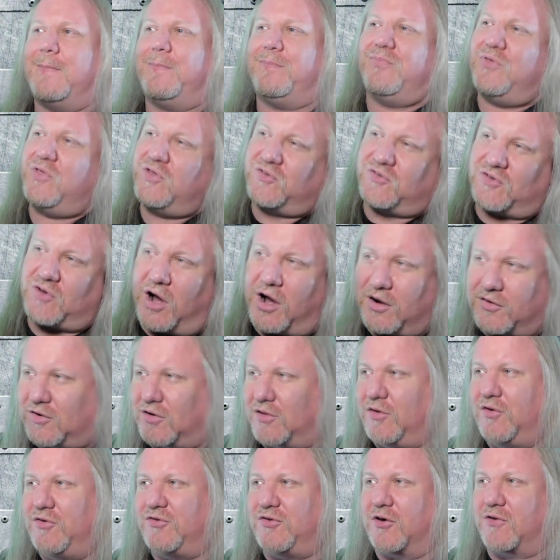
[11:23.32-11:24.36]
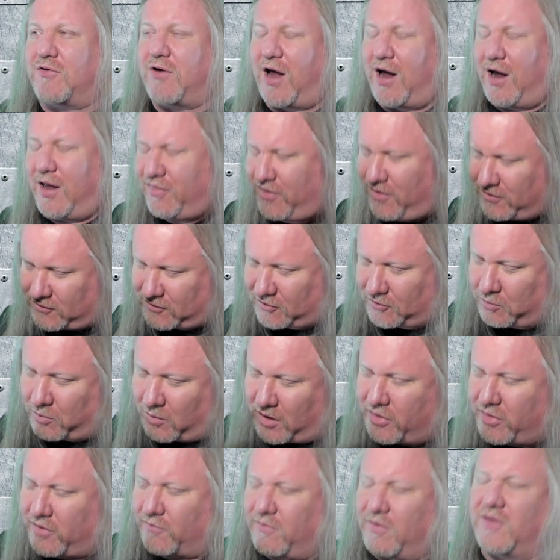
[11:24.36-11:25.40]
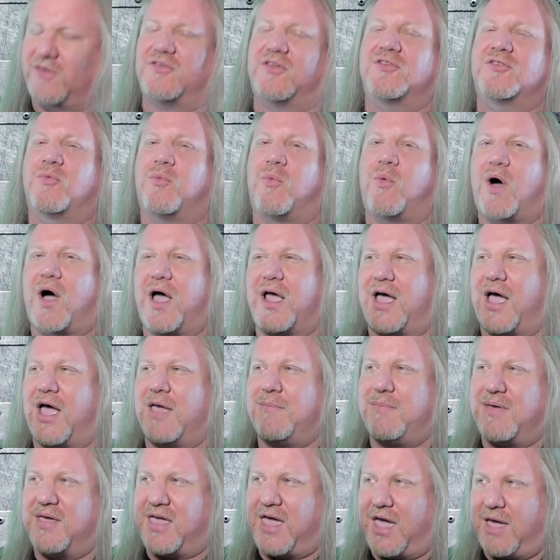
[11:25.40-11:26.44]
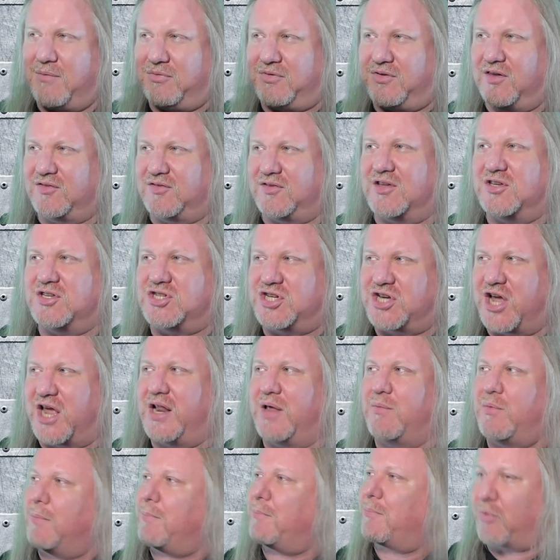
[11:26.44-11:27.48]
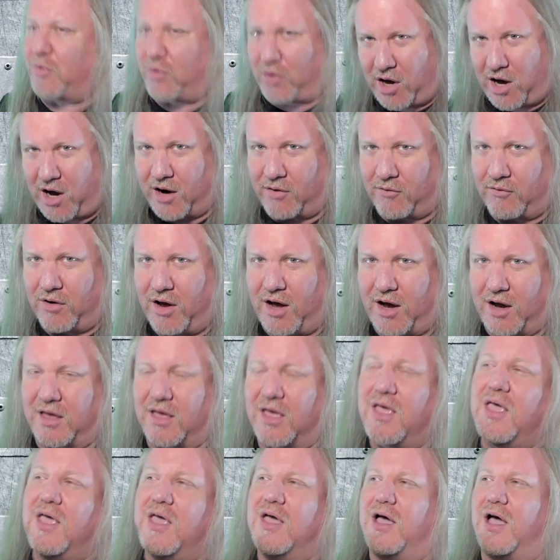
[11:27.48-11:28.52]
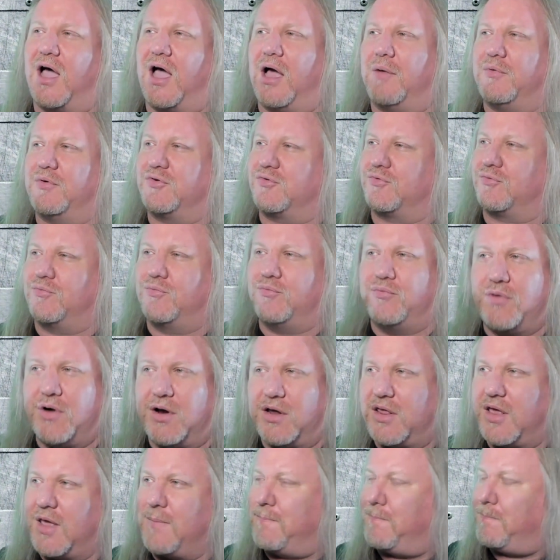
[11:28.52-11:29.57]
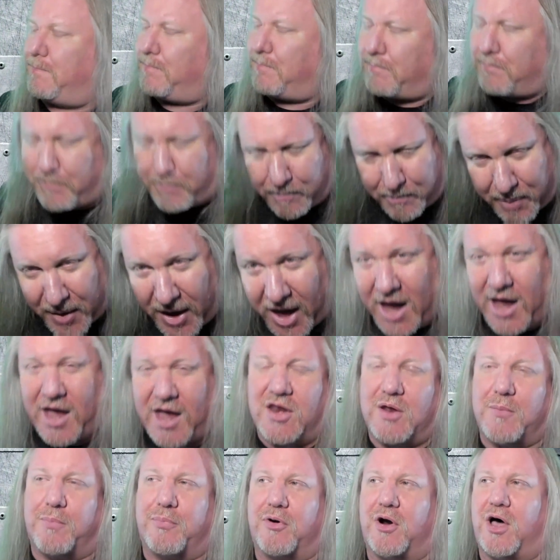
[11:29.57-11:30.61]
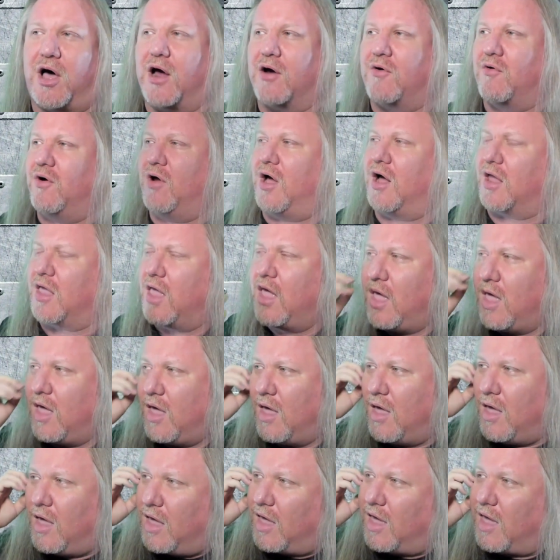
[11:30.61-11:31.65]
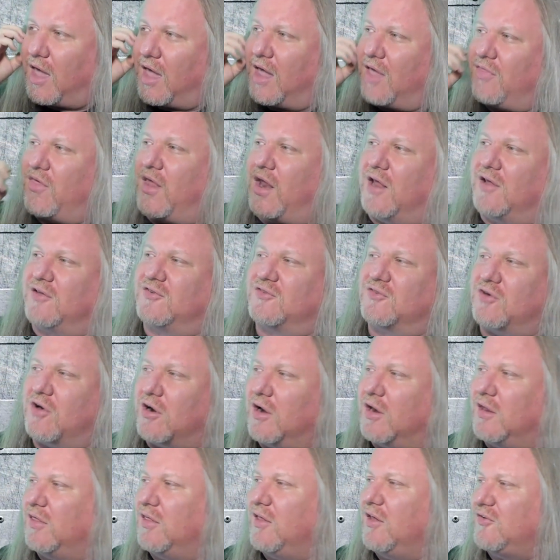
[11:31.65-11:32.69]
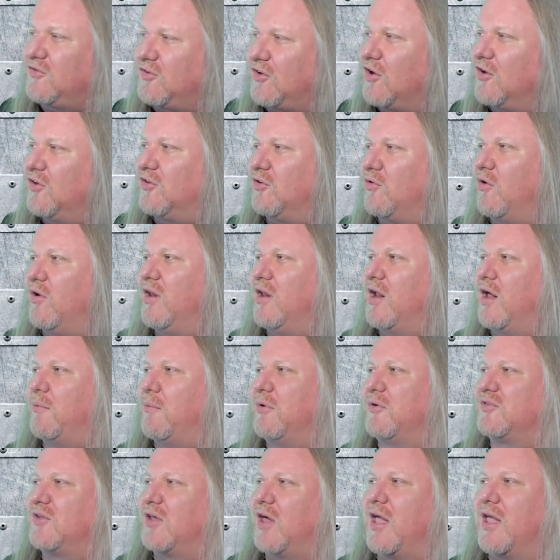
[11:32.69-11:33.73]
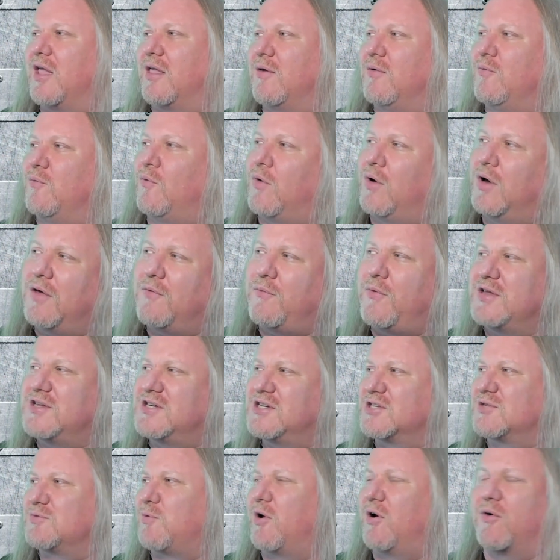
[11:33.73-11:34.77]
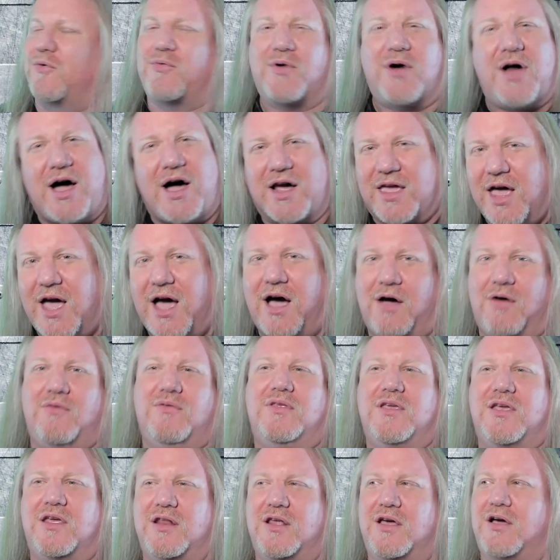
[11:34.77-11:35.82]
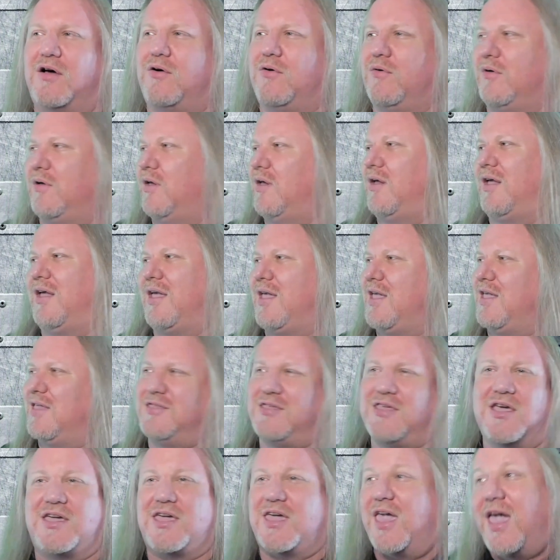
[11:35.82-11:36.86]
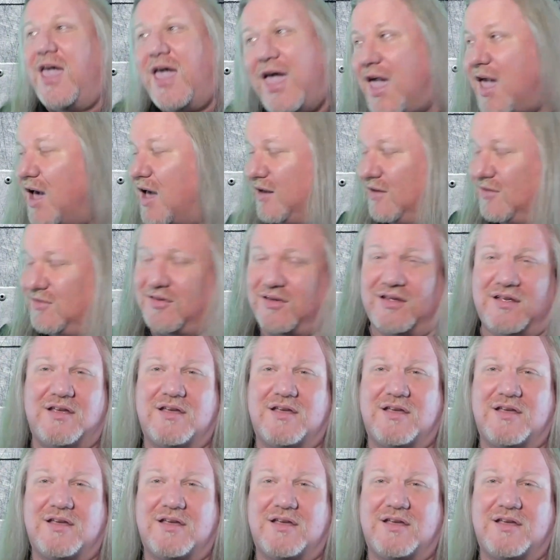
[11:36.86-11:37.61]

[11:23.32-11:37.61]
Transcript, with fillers: you start to lose the crowd. And this is one of the reasons why I became disenchanted with prog rock. I was really big into prog rock. And then I started listening to it and I was like, what if we just want to rock out? You know, you can't.